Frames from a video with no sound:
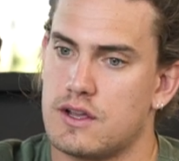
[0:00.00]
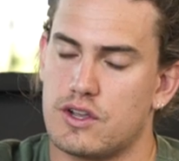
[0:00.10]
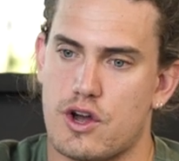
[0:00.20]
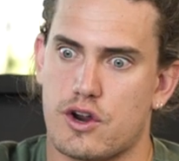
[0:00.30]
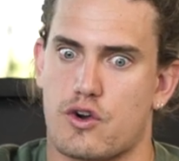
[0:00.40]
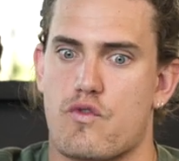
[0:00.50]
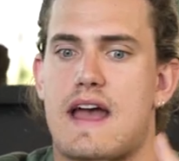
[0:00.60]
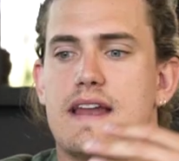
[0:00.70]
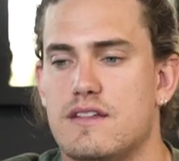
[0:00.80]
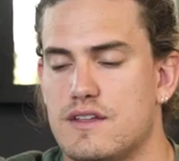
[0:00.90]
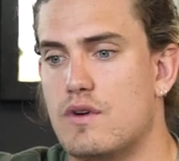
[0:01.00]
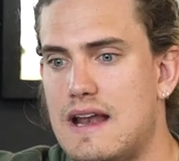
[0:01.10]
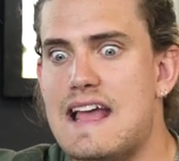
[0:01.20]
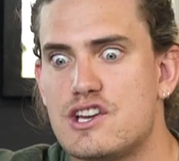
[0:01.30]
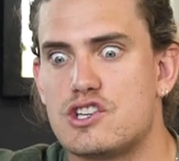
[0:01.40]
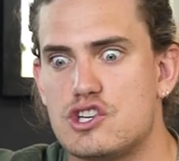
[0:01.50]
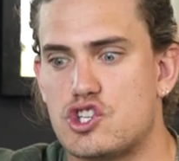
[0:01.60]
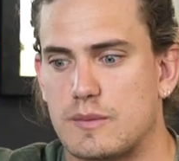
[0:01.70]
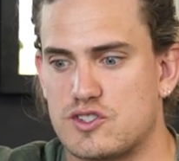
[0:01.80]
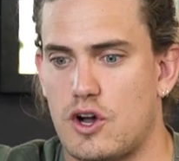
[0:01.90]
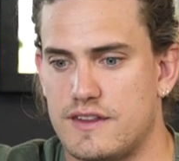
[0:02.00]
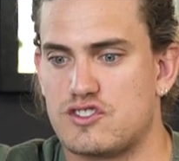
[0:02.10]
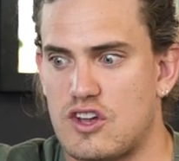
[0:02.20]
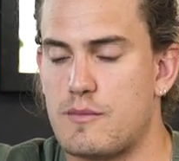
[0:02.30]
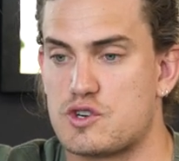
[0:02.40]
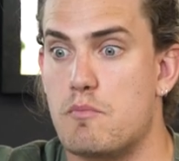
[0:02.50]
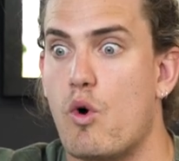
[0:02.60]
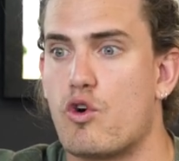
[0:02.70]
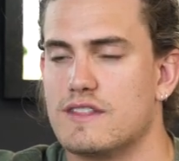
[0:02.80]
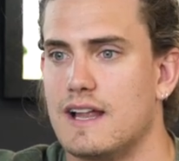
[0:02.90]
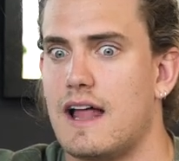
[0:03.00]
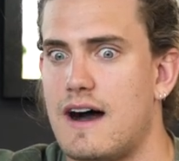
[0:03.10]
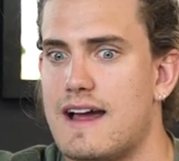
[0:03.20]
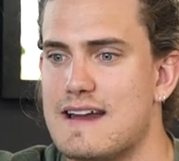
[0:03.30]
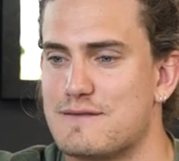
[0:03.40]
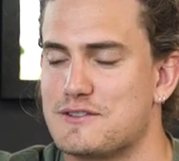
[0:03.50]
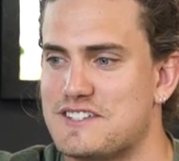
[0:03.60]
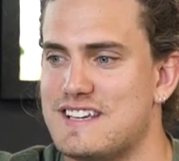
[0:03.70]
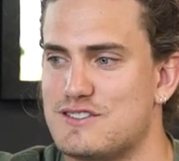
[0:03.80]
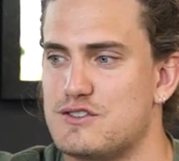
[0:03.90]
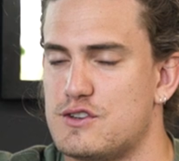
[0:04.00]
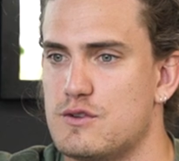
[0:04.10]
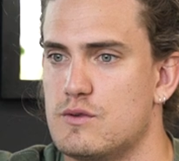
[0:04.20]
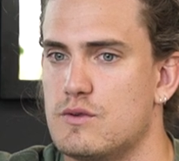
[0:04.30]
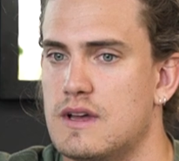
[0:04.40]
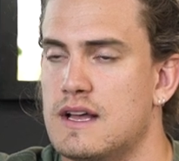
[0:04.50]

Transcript: you know grander the relationships are there's so much more on the line for season 2